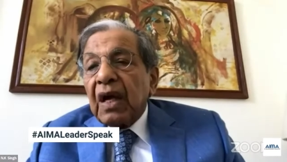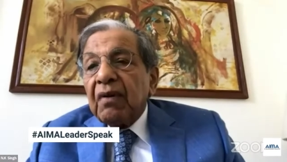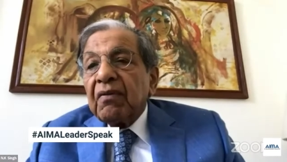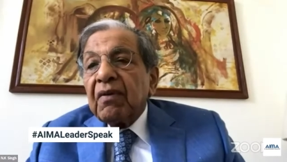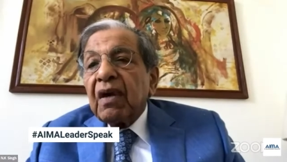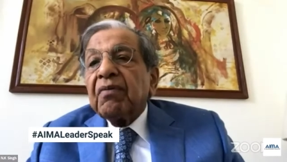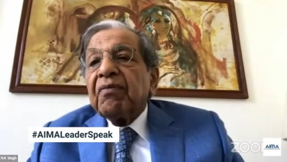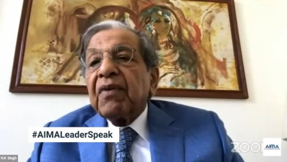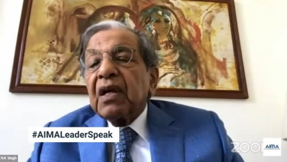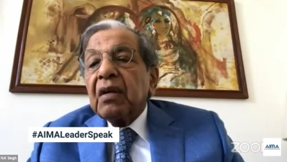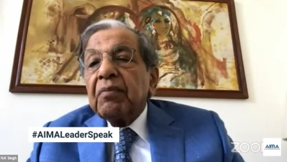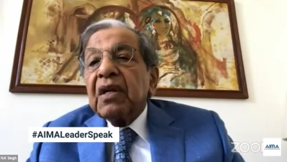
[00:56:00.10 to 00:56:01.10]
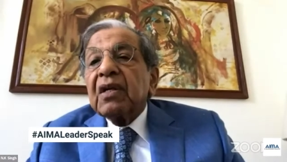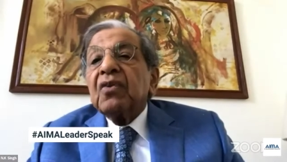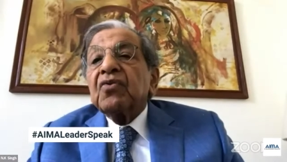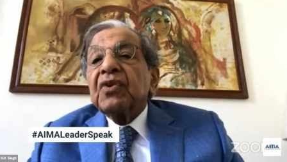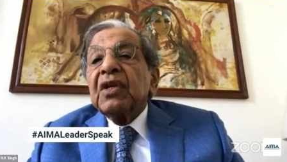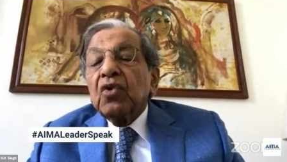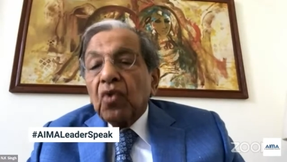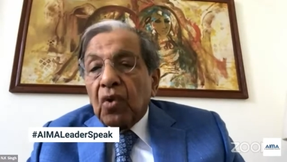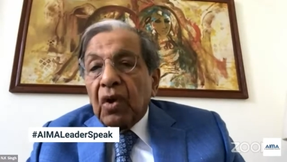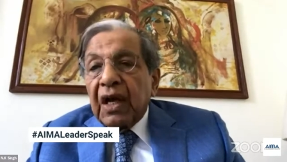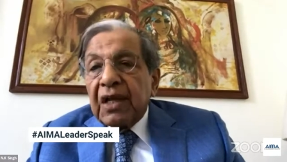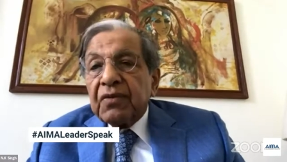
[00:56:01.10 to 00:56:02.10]
have a fundamental relook
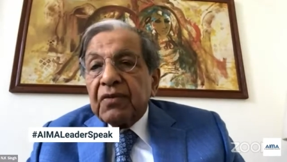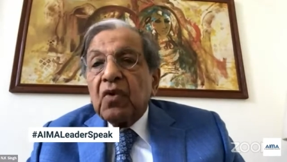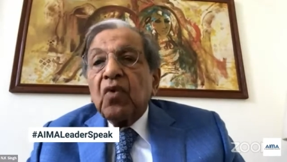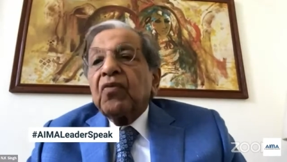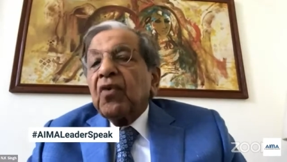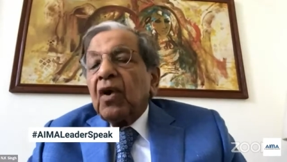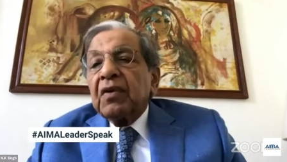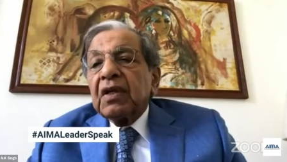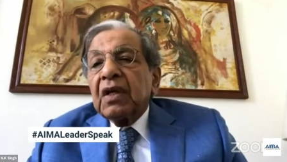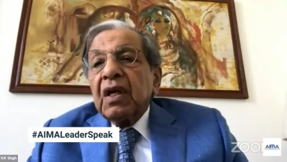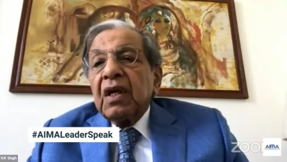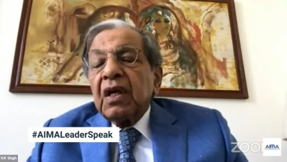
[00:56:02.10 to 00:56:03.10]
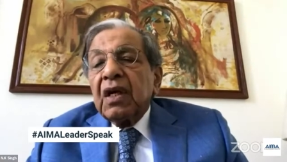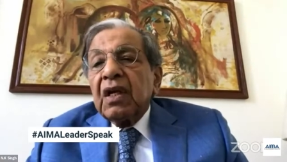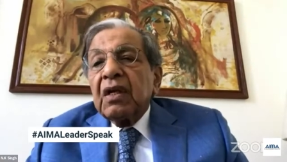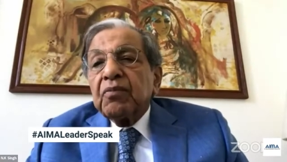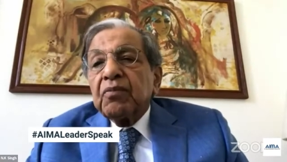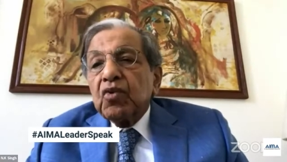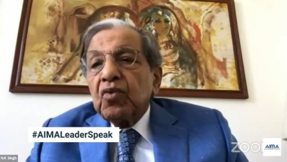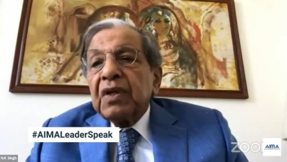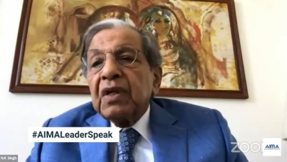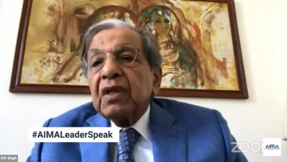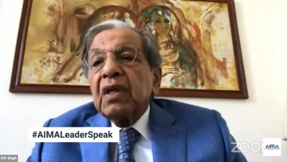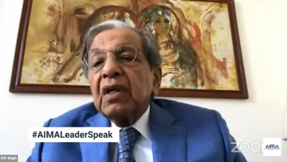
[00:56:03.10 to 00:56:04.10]
as we go forward in
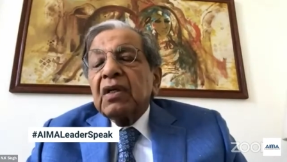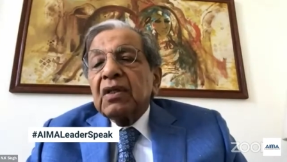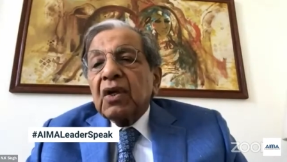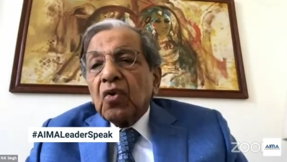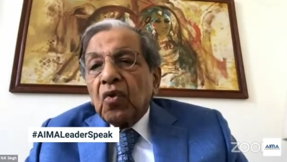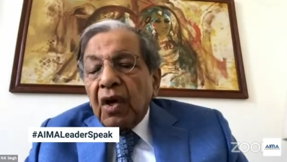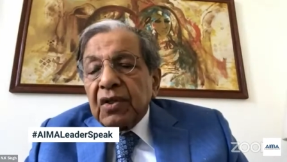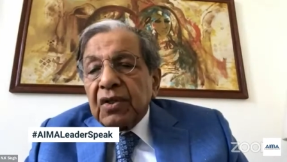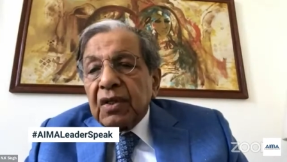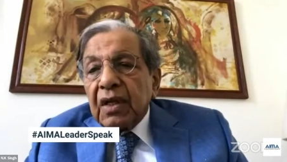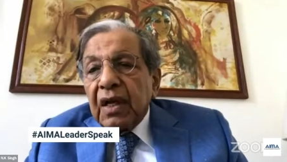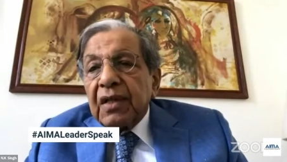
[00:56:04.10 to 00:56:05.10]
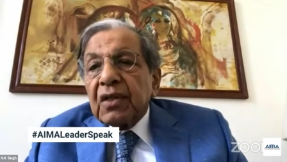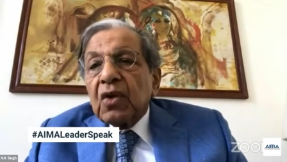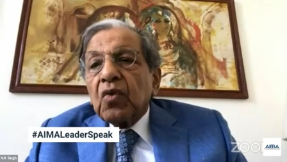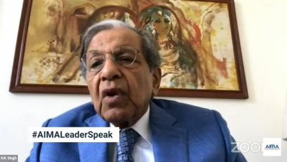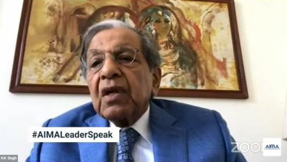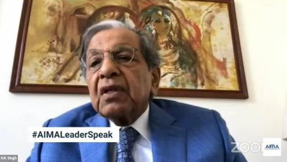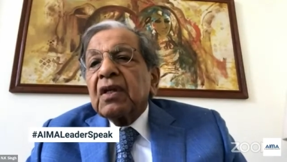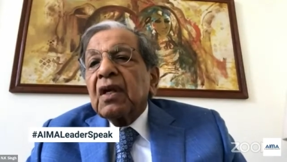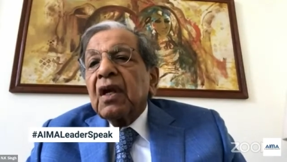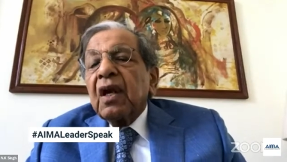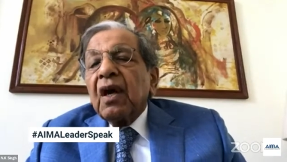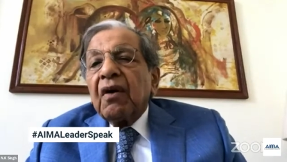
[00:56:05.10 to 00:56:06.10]
improving the cost and the
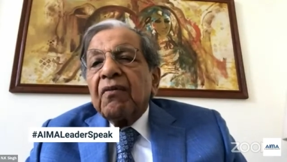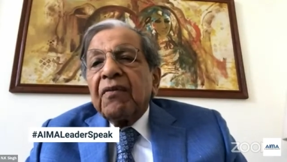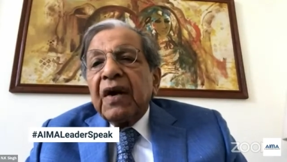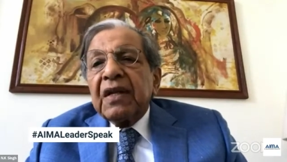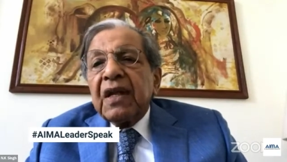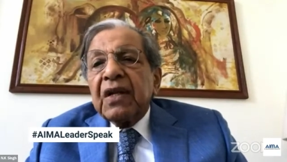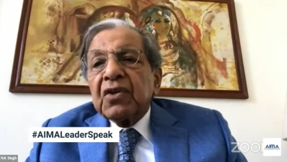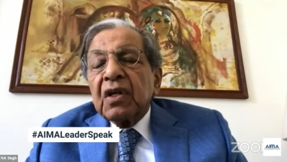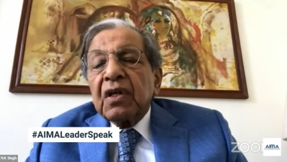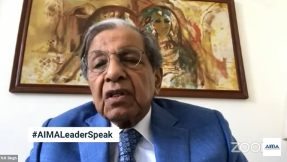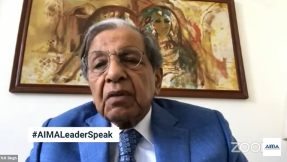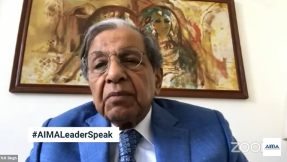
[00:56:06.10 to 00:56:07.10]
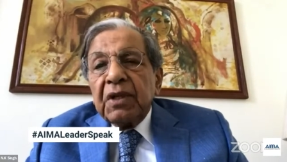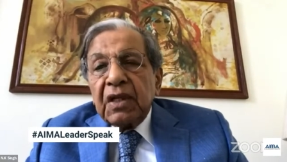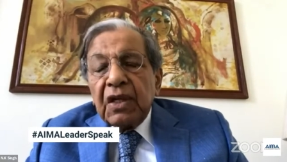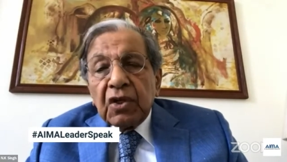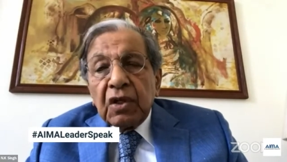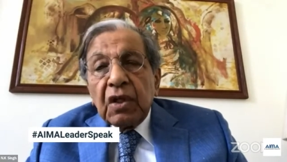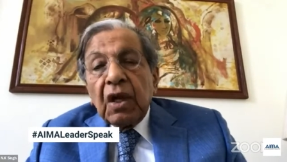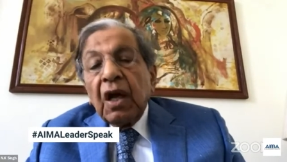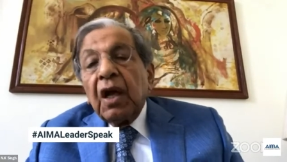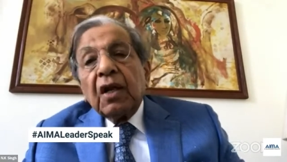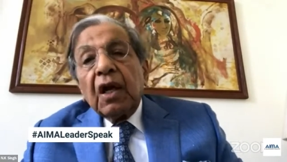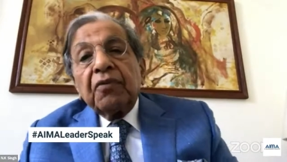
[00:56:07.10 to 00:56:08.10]
quality of financial intermediation.
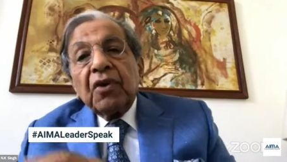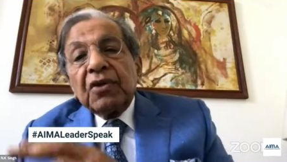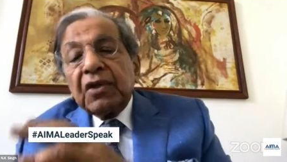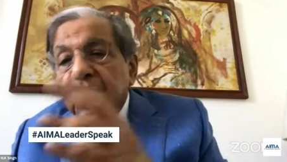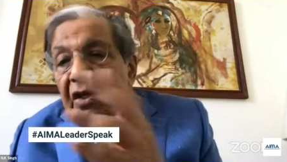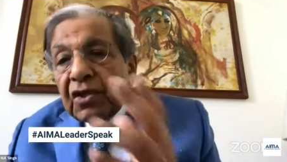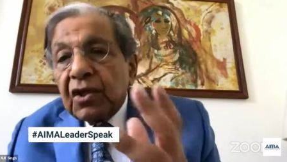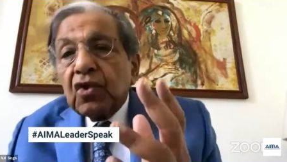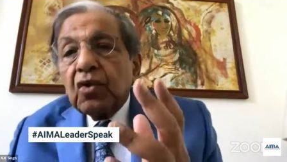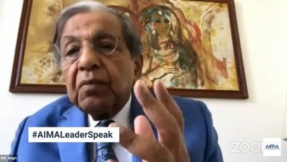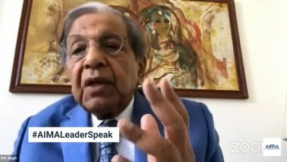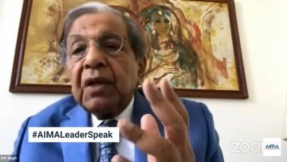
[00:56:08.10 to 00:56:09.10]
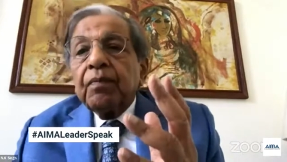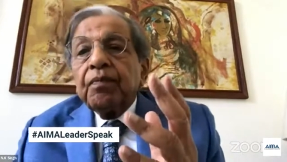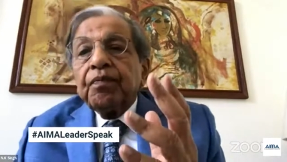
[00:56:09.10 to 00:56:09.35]
Now, if you are suggesting to me